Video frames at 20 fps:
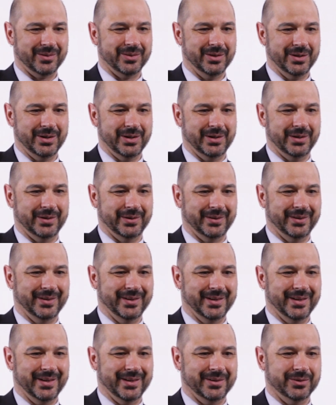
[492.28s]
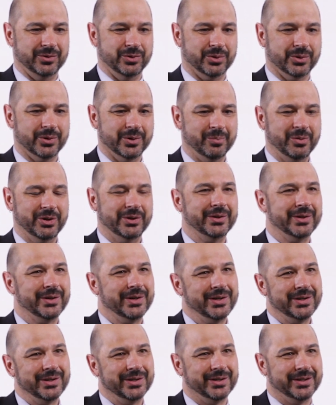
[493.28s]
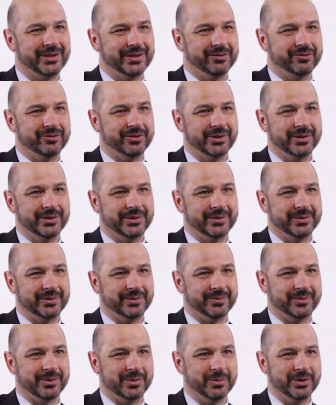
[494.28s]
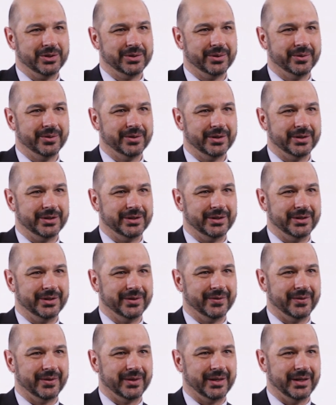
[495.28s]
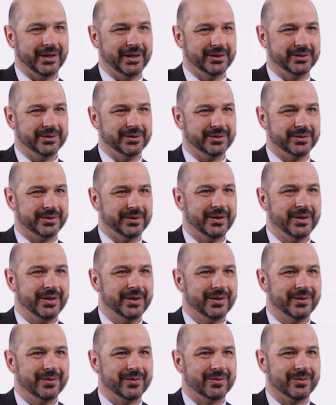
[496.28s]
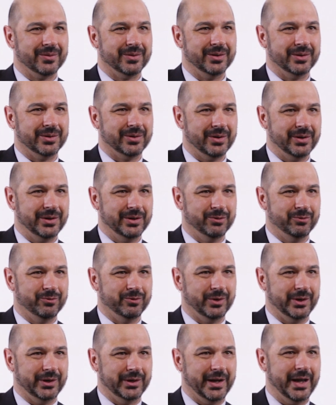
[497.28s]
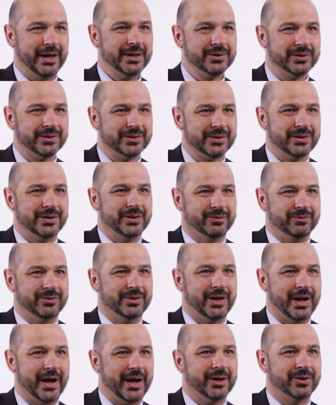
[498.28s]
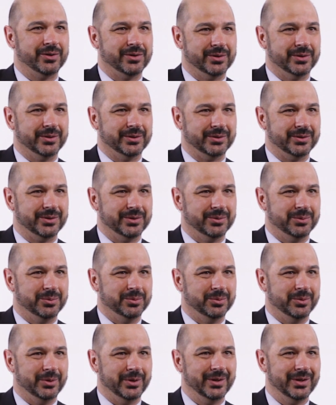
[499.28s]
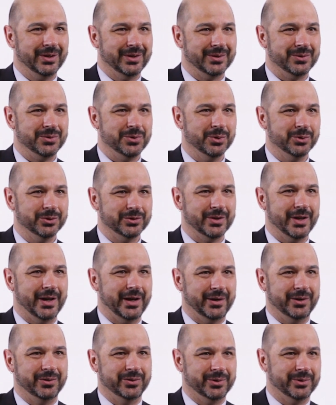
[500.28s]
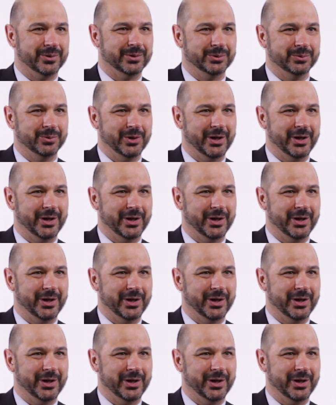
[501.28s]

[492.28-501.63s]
the durability of the material and the kind of agency of the actor to use that in their own